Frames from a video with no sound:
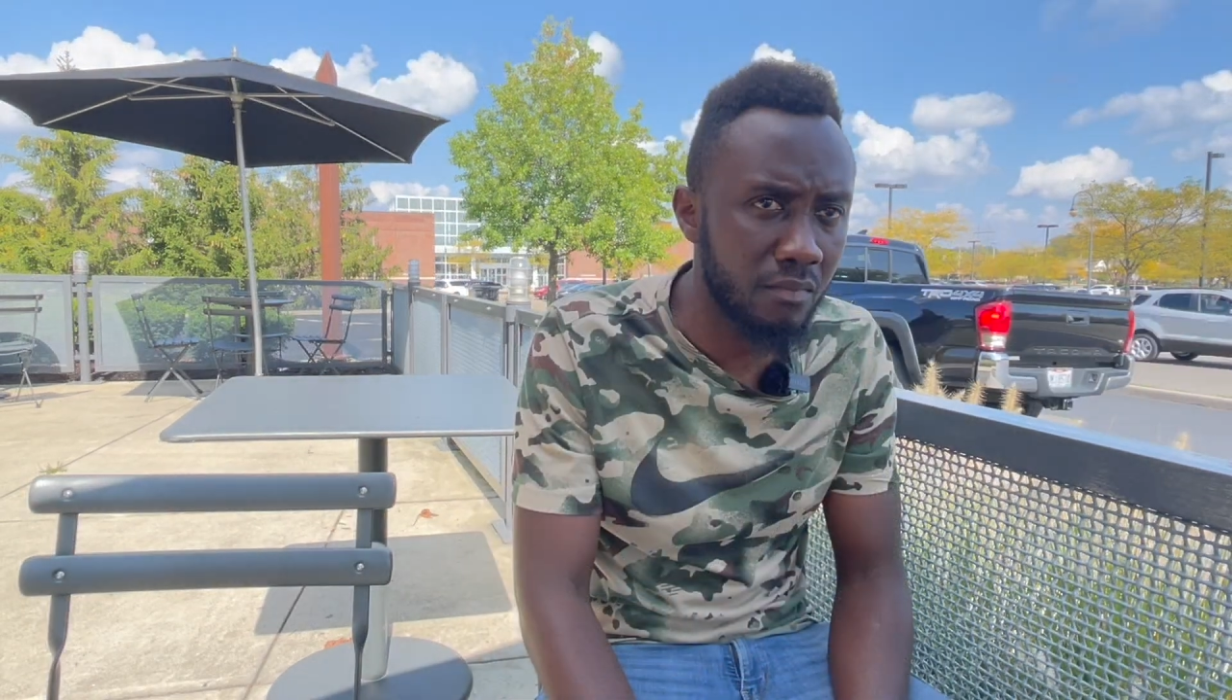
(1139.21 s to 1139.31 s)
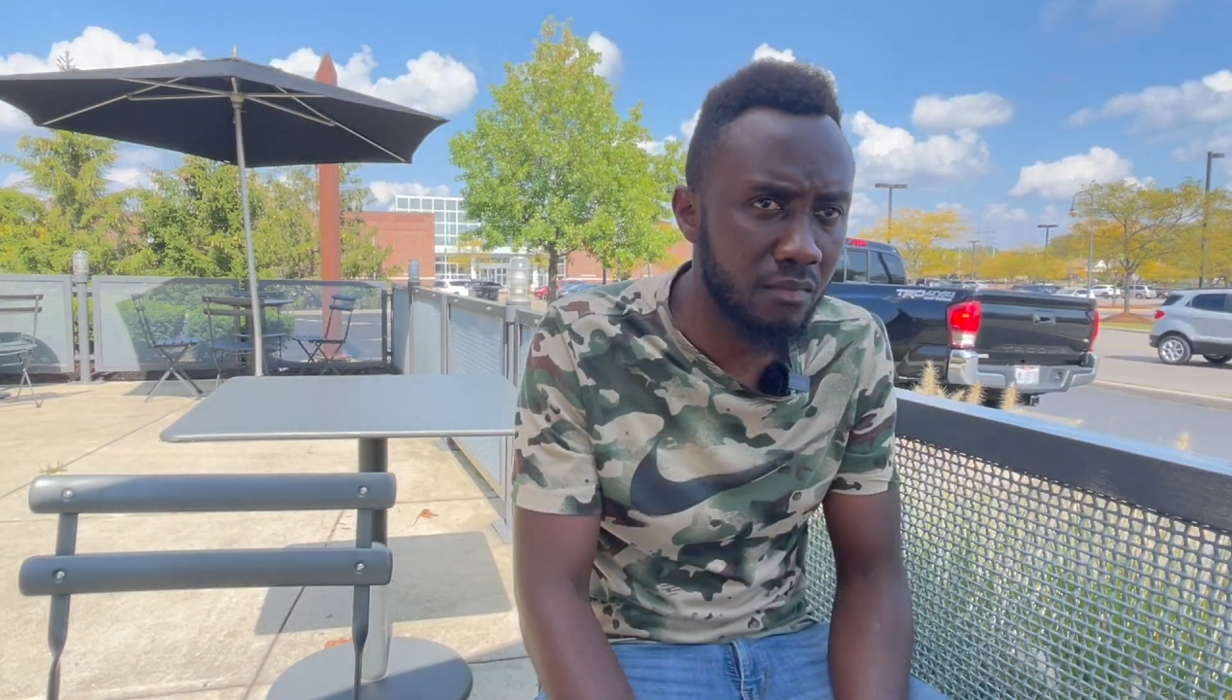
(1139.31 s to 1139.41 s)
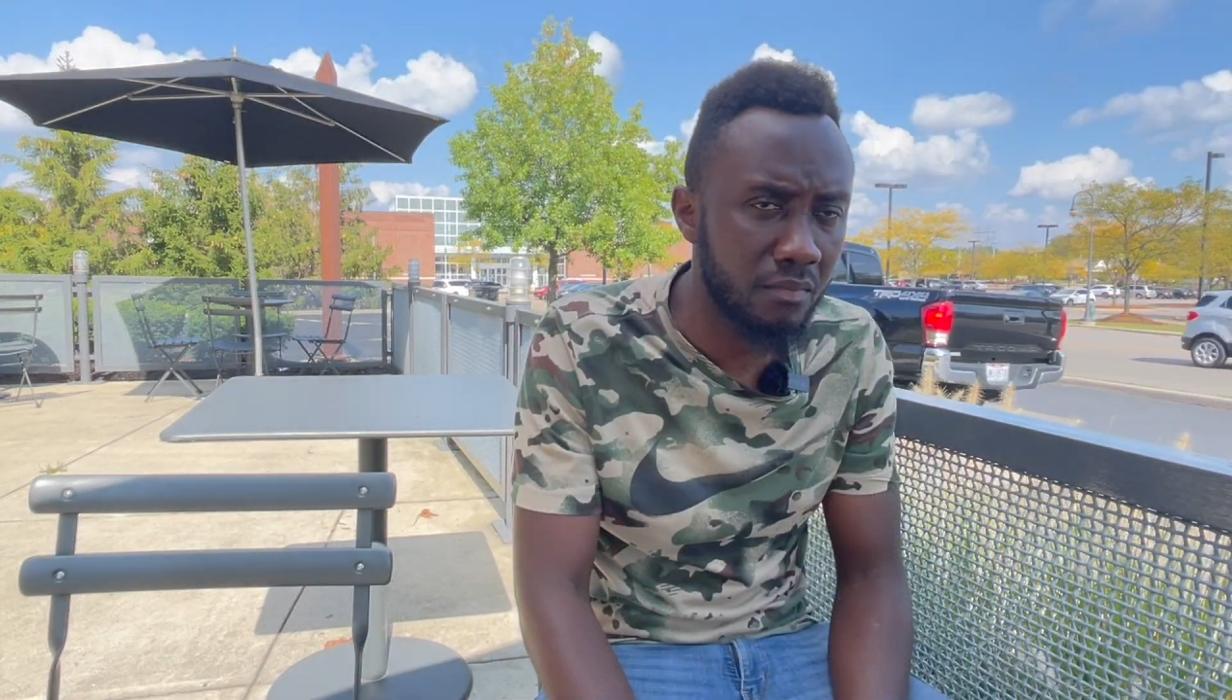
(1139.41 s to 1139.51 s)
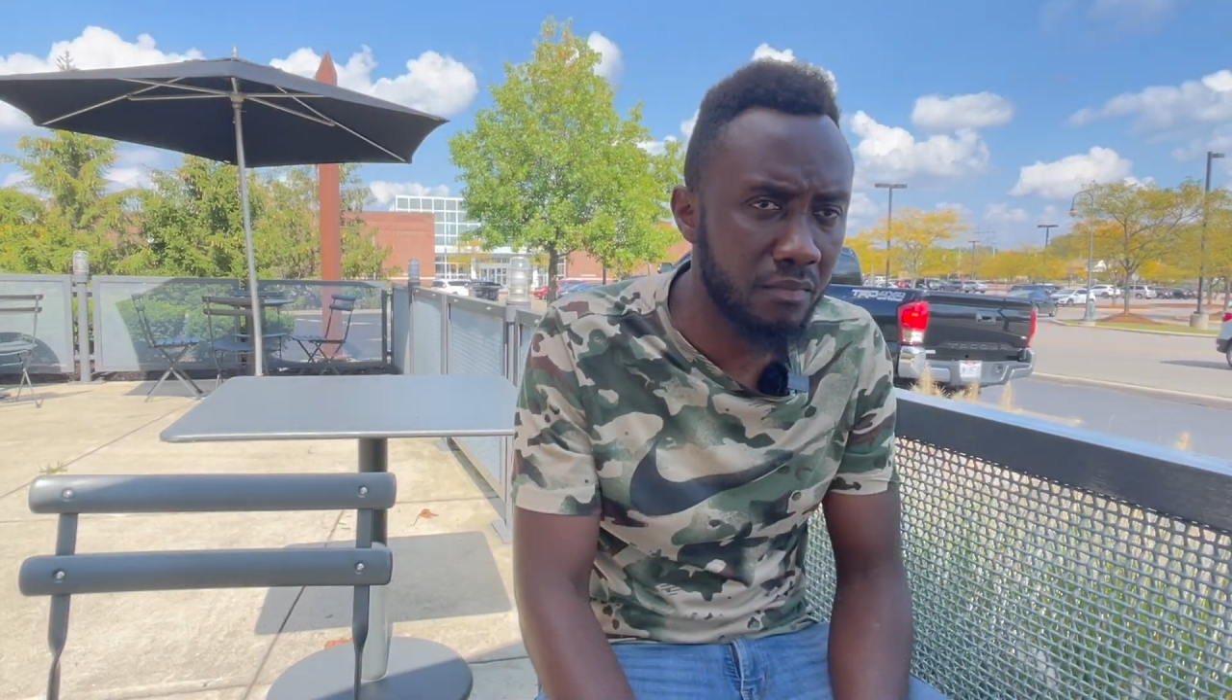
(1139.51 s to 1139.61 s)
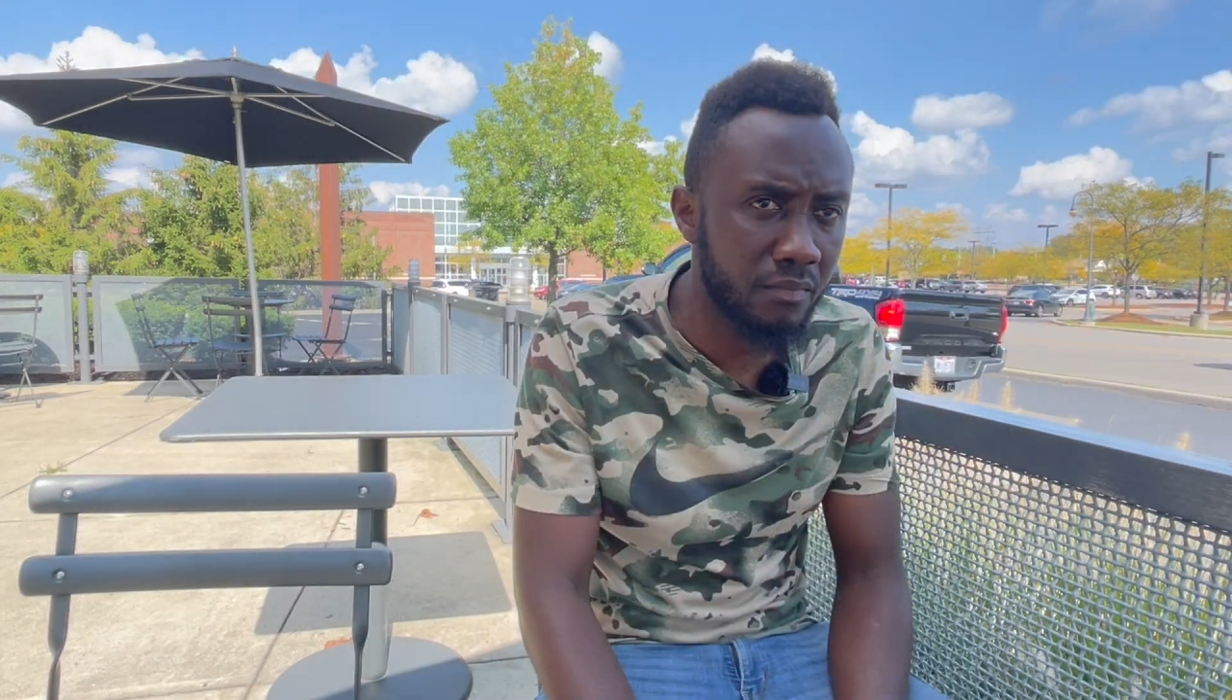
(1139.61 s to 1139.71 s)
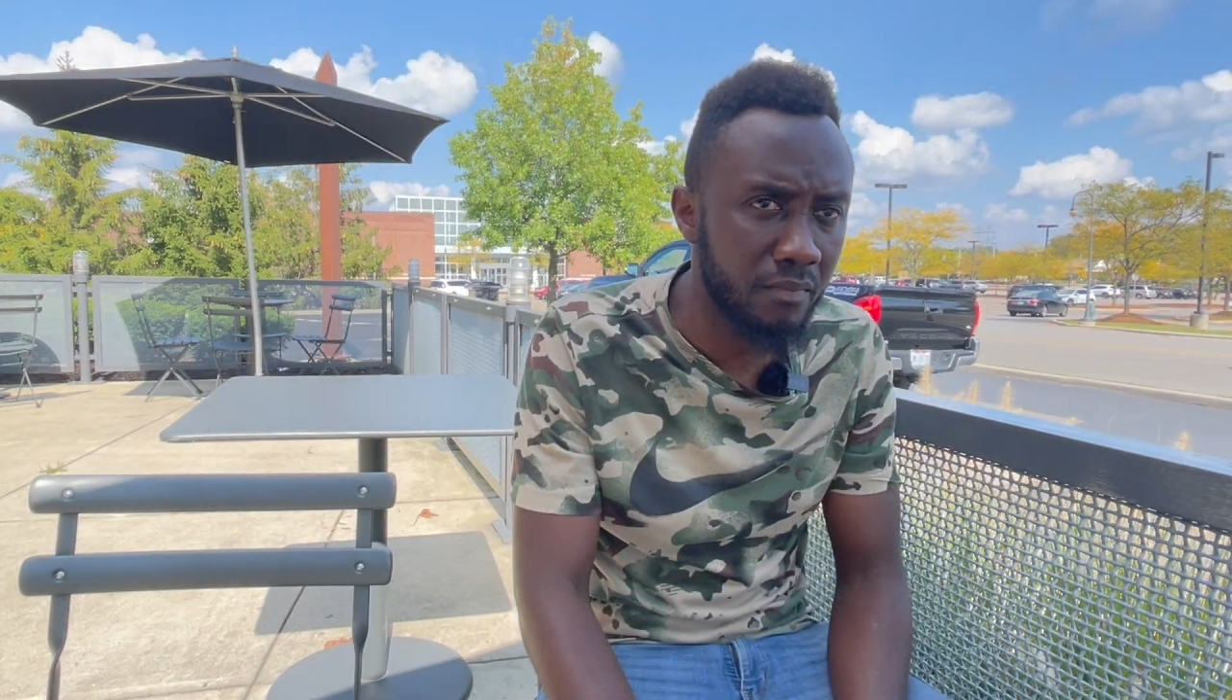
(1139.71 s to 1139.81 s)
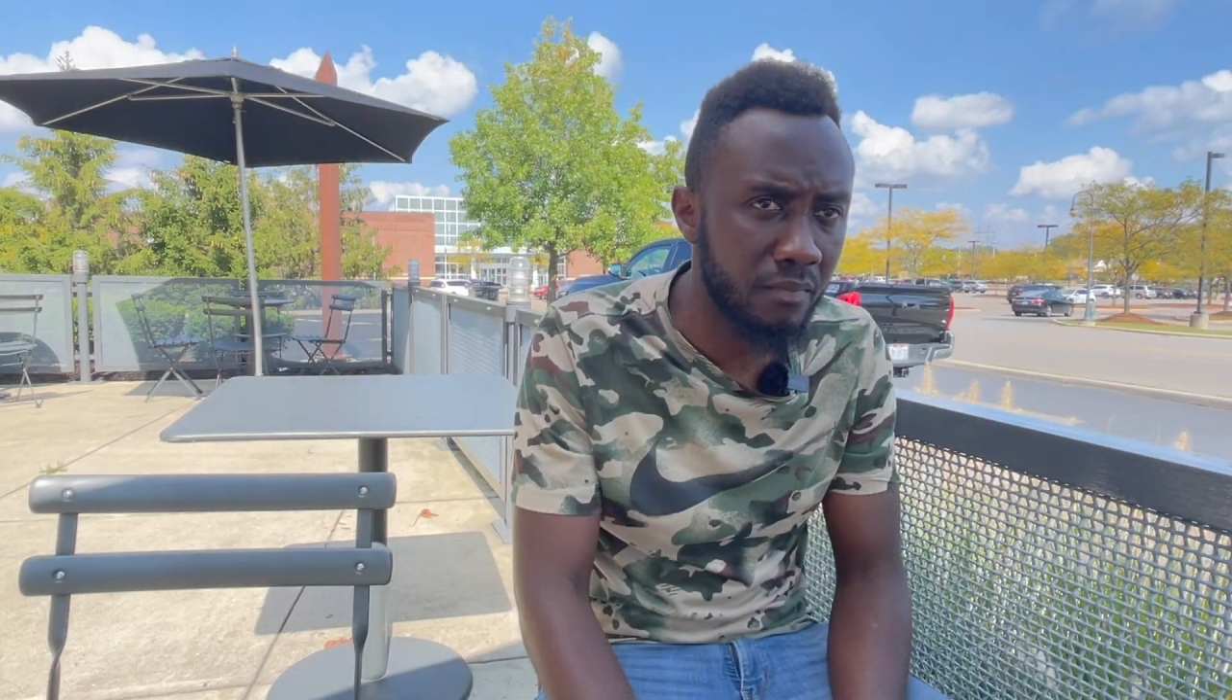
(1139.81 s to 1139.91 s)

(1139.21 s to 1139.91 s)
recover